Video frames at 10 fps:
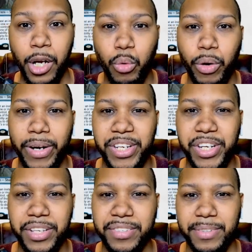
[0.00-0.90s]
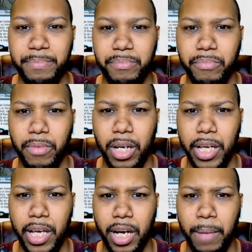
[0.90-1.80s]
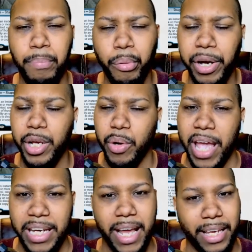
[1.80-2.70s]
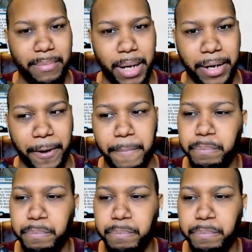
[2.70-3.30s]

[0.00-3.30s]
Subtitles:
where it's just a pretty okay deck in Modern.